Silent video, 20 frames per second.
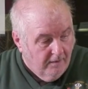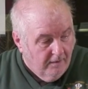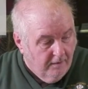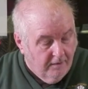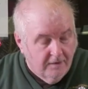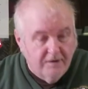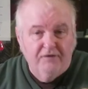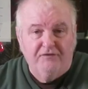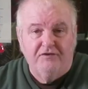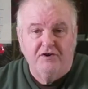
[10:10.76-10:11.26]

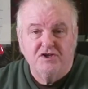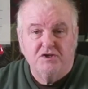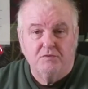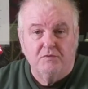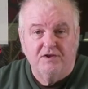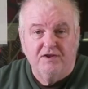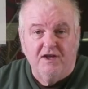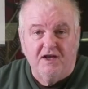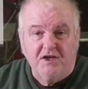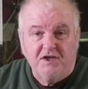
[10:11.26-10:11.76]
The difference
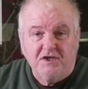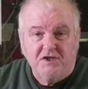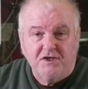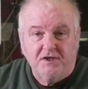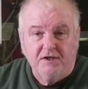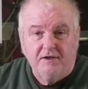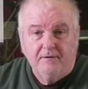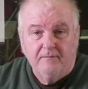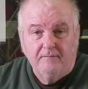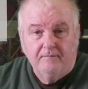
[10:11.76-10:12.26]
with
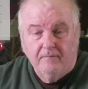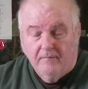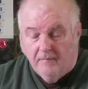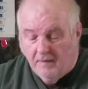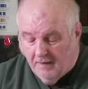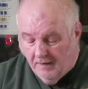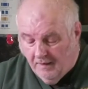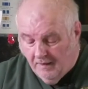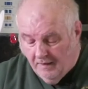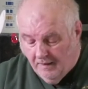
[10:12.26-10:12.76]
this,
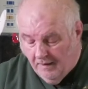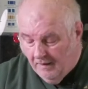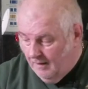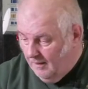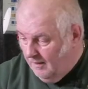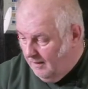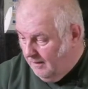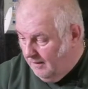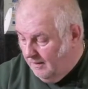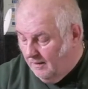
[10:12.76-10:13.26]

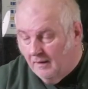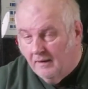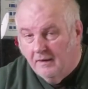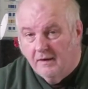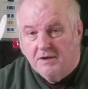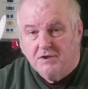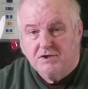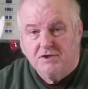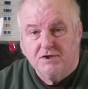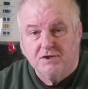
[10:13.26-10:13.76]

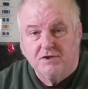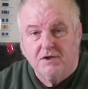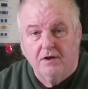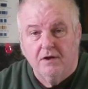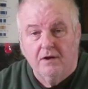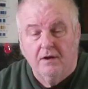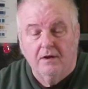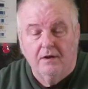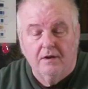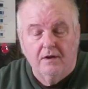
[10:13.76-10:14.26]

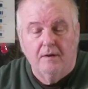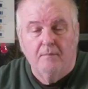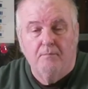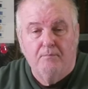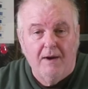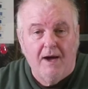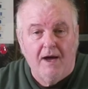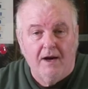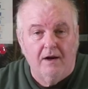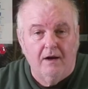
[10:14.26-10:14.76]
the
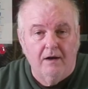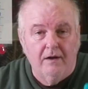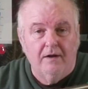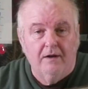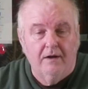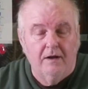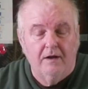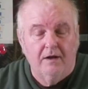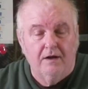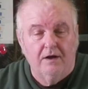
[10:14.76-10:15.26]
barrel
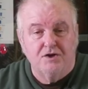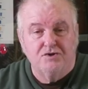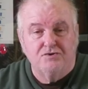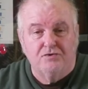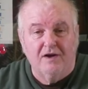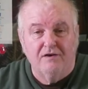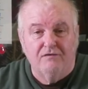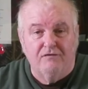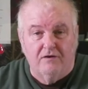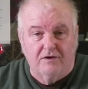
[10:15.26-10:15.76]
is
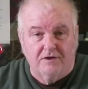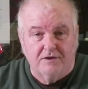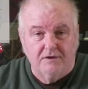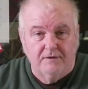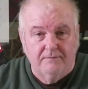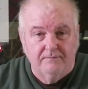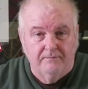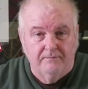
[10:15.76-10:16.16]
rifled.